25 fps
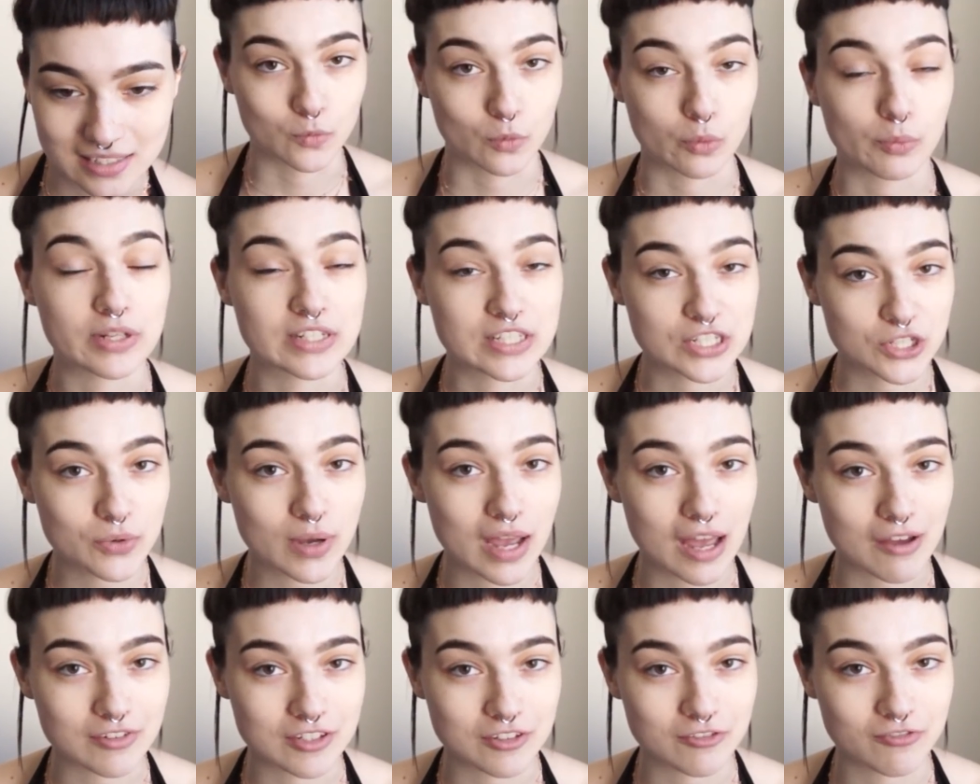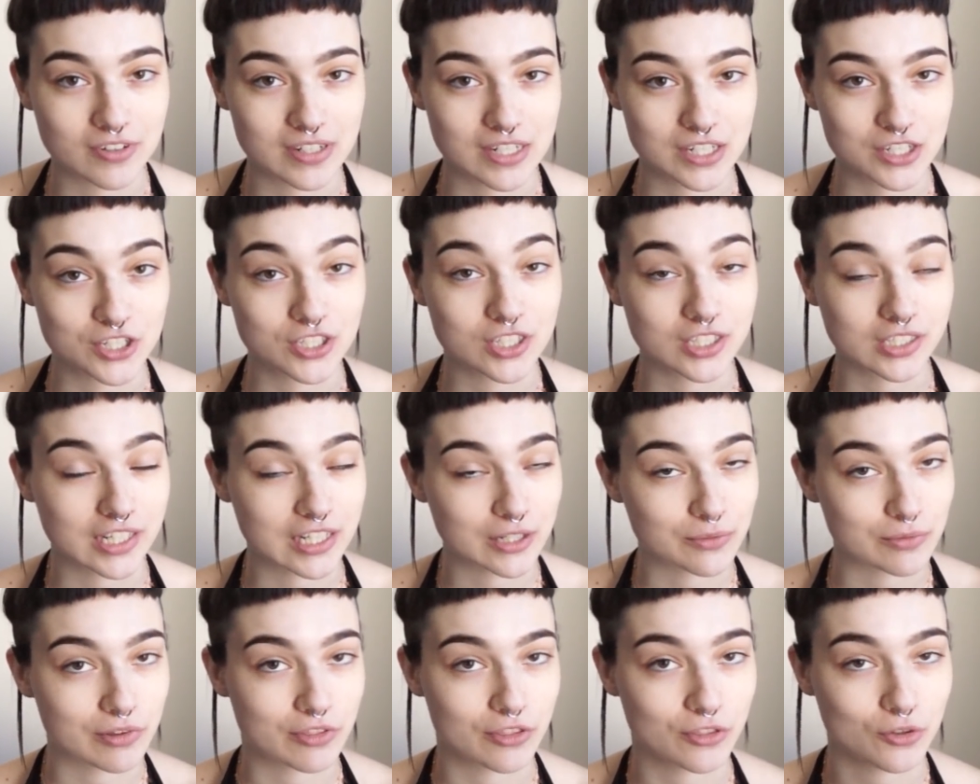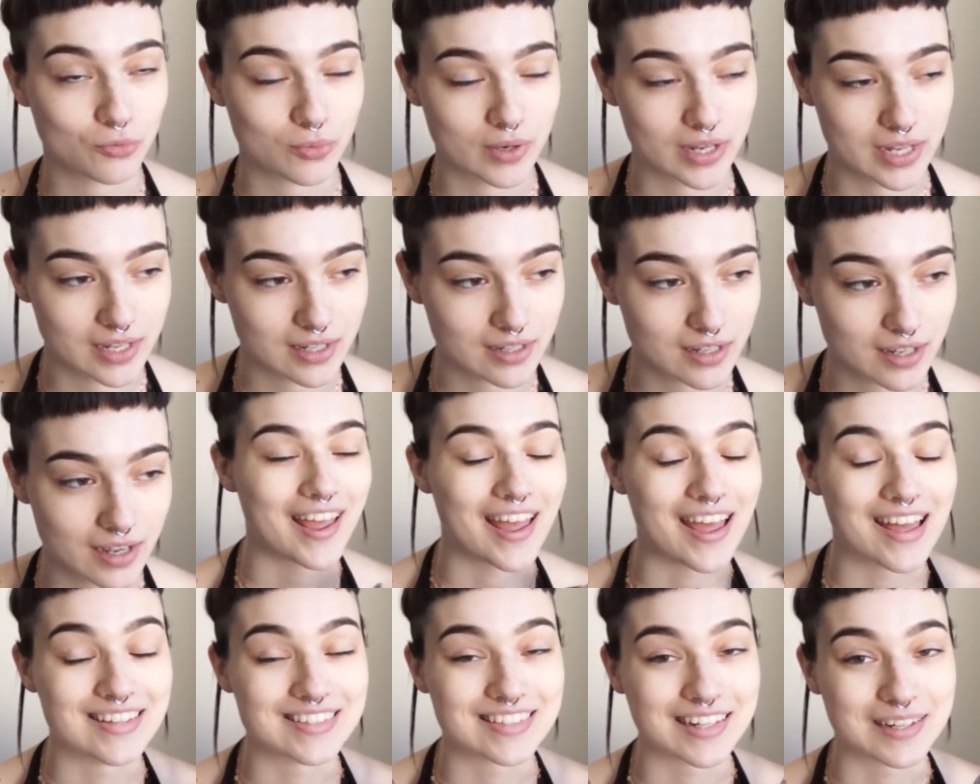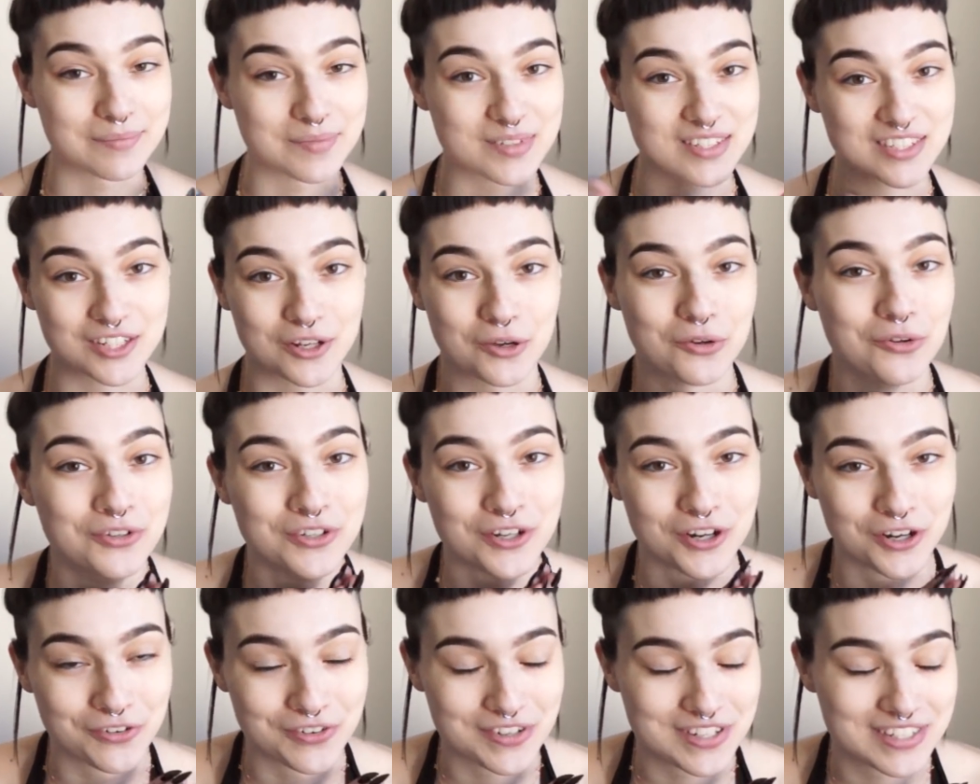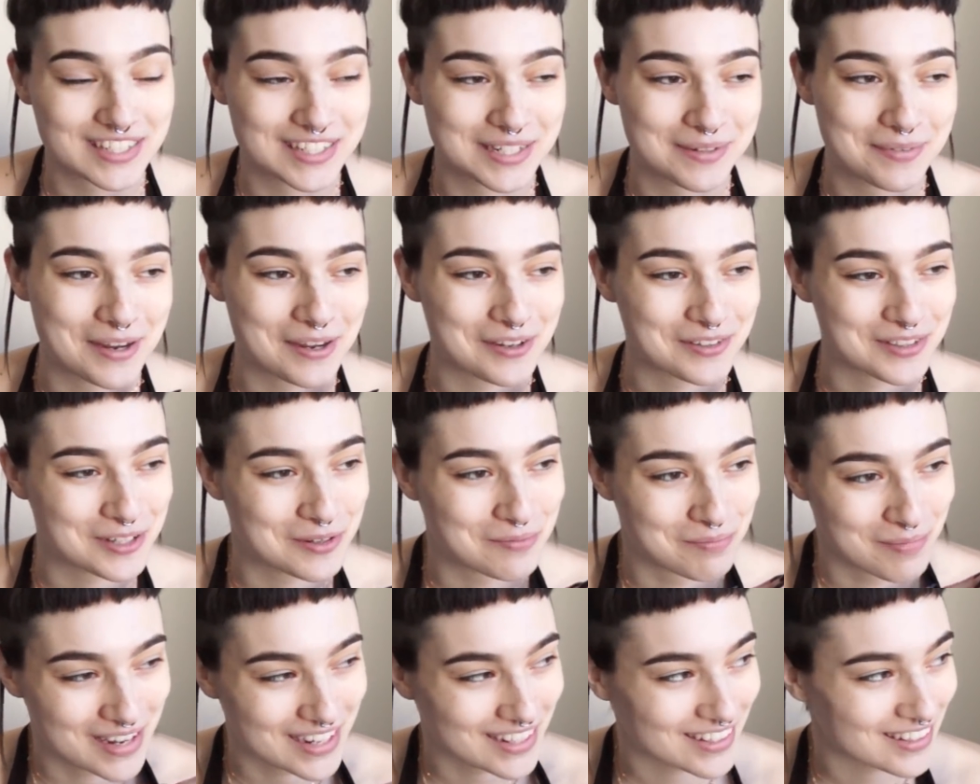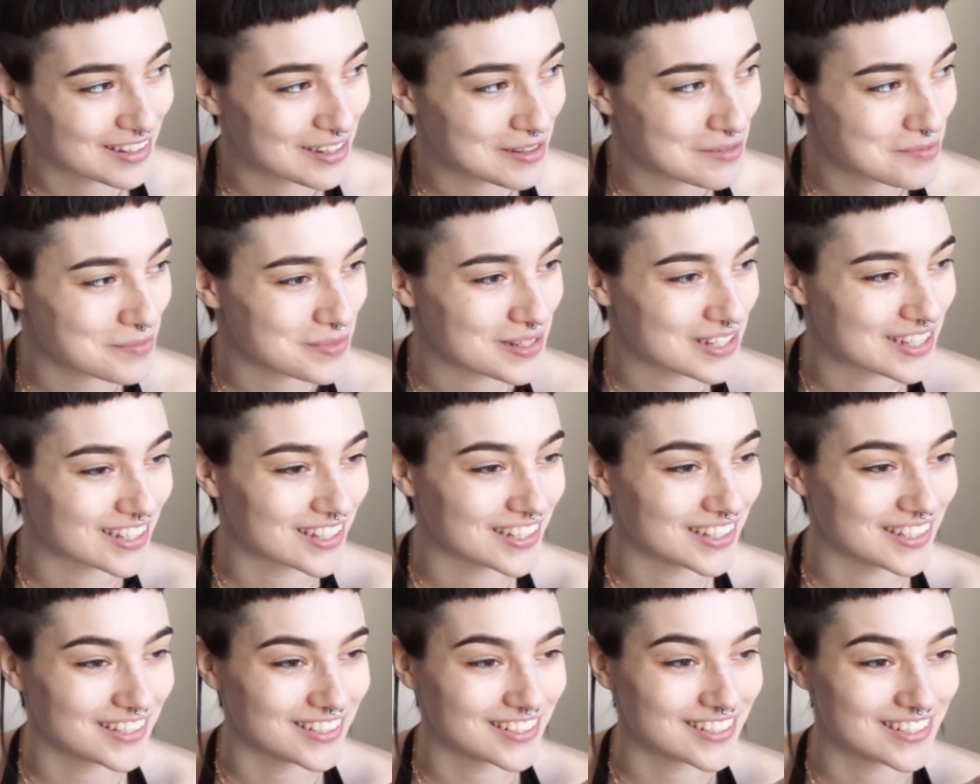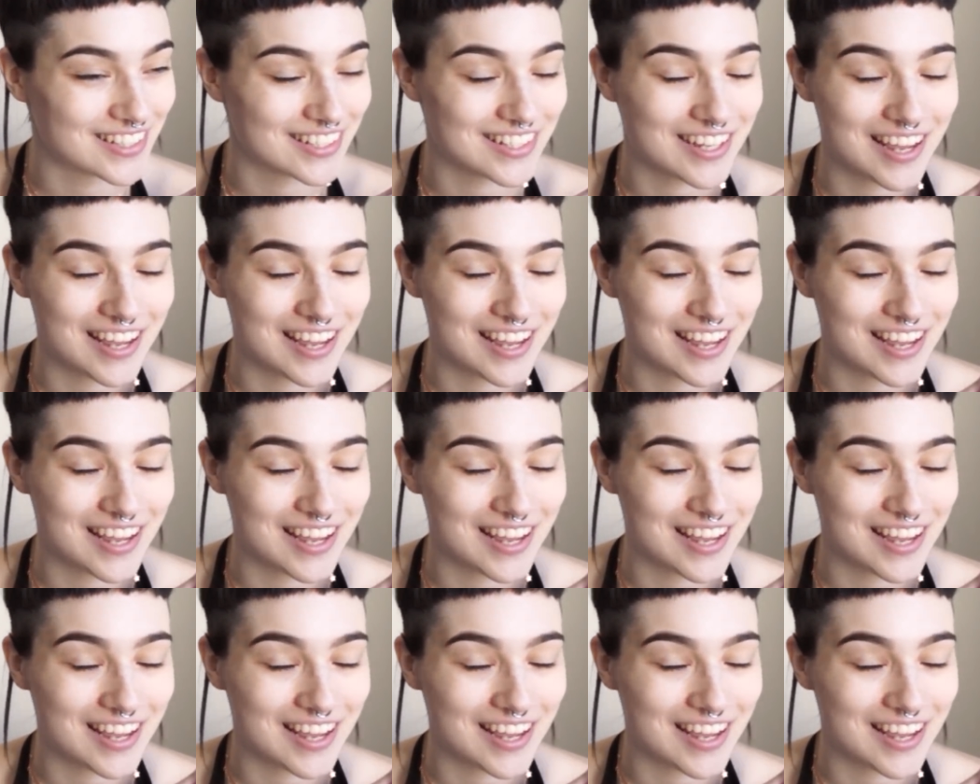Well, we do have to finish dealing with the wig, and I'm so nervous about the makeup because,